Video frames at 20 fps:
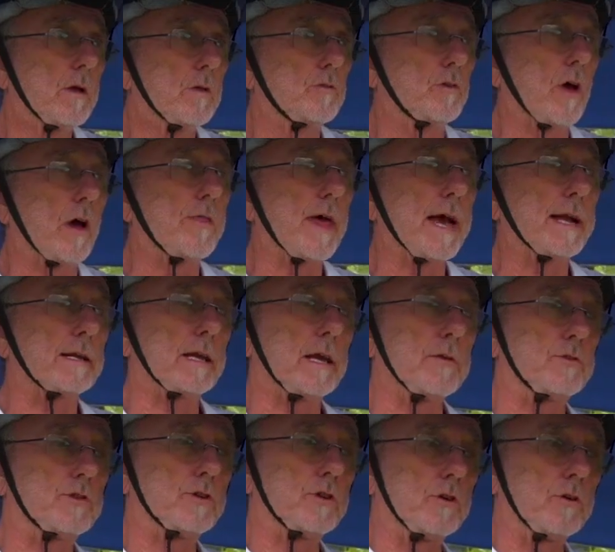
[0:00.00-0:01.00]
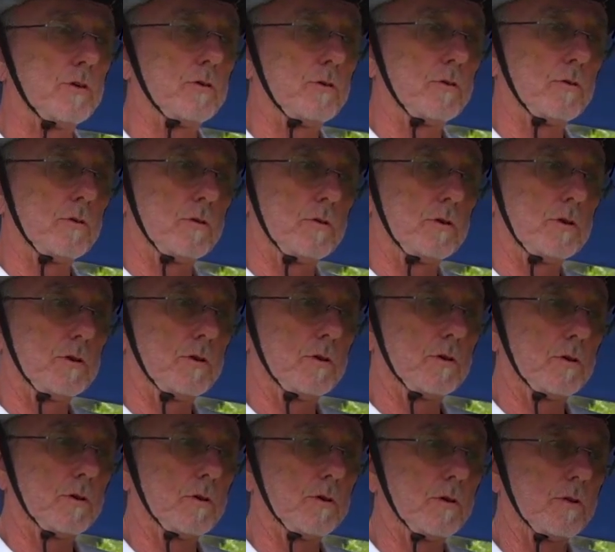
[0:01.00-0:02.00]
So that gives you
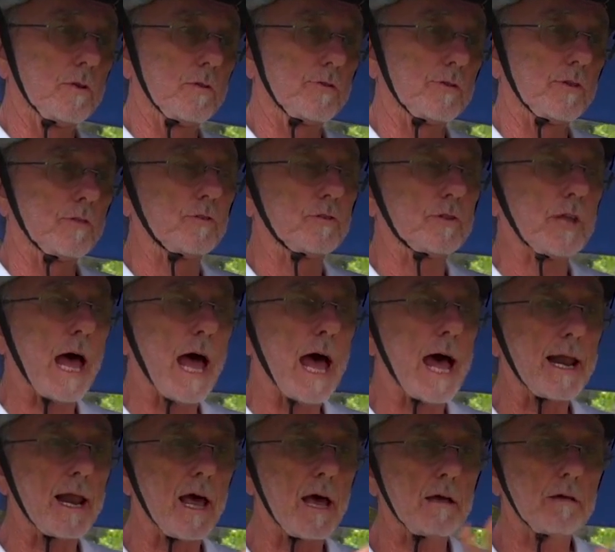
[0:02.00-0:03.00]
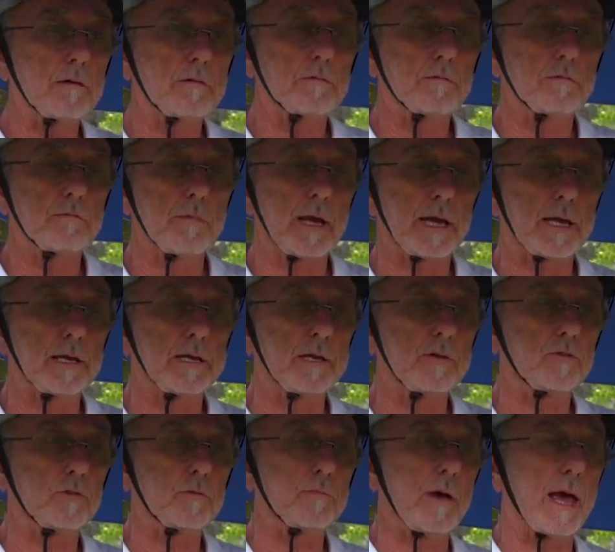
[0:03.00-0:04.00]
the starter
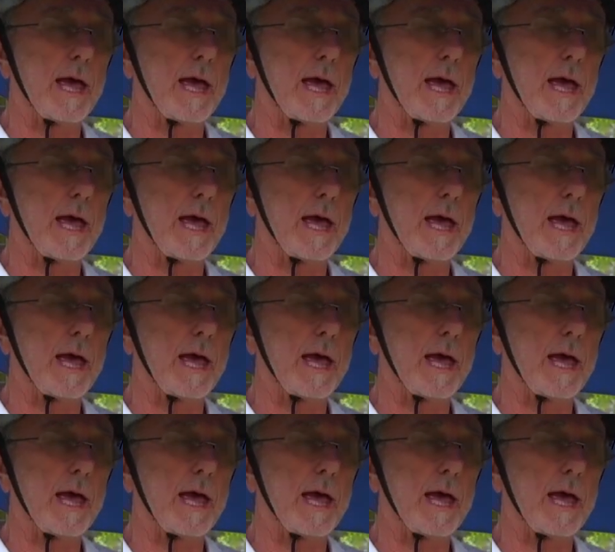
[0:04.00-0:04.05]
mechanism,